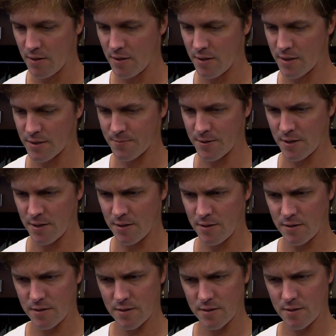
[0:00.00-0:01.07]
Isbell.
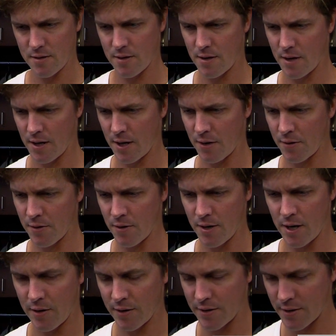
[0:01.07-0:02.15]
I don't know
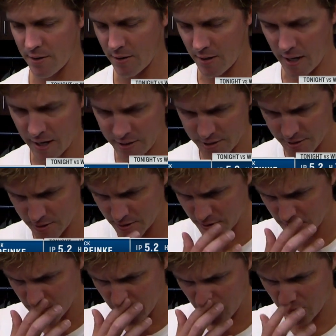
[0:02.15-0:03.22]
how he did last
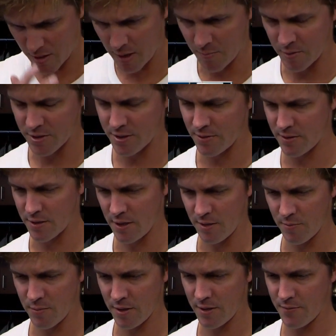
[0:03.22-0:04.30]
year or how much he was
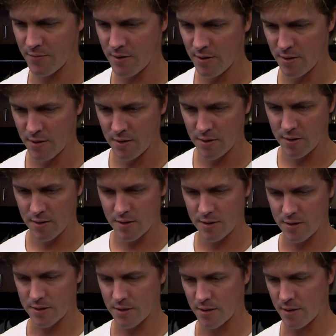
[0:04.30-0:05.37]
up, but
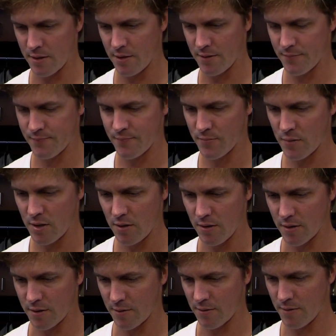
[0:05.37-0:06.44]
he's
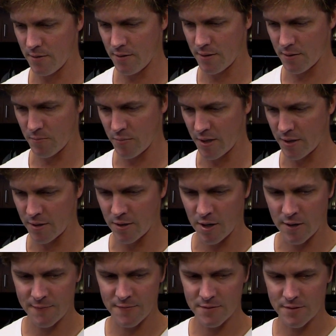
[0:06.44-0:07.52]
looking better
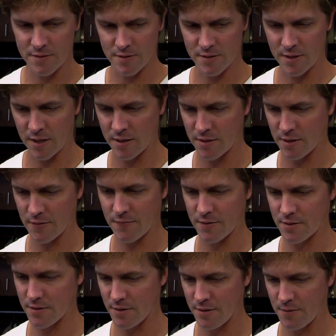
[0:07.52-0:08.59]
offensively and
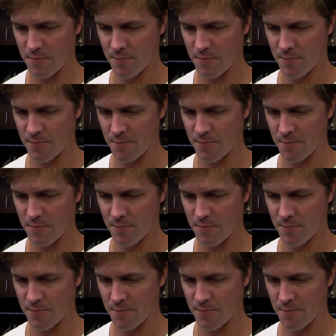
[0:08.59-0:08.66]
defensively.